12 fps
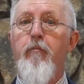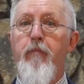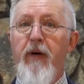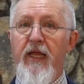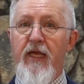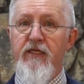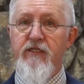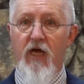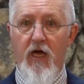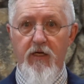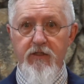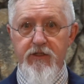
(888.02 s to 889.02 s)
But he is
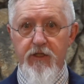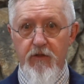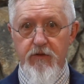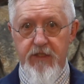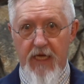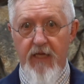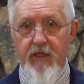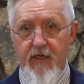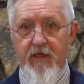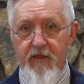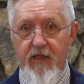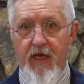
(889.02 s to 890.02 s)
also
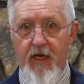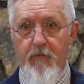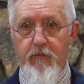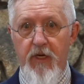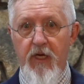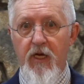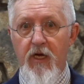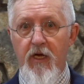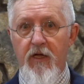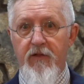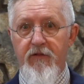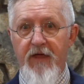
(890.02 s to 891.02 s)
telling them
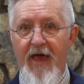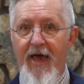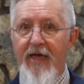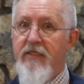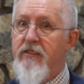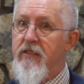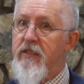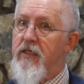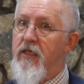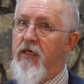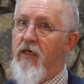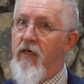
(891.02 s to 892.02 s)
that
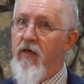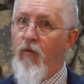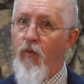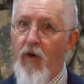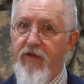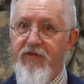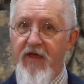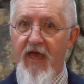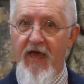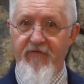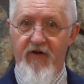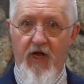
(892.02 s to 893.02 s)
what they
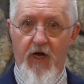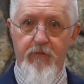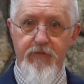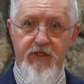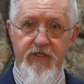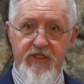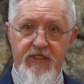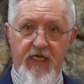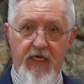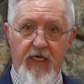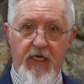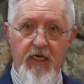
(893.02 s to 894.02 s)
have come to
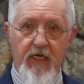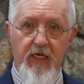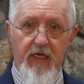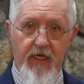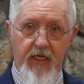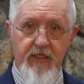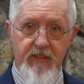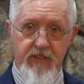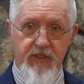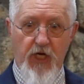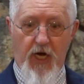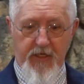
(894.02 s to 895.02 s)
see is
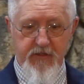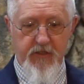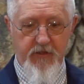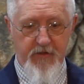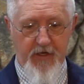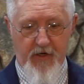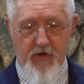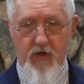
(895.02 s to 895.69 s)
not there.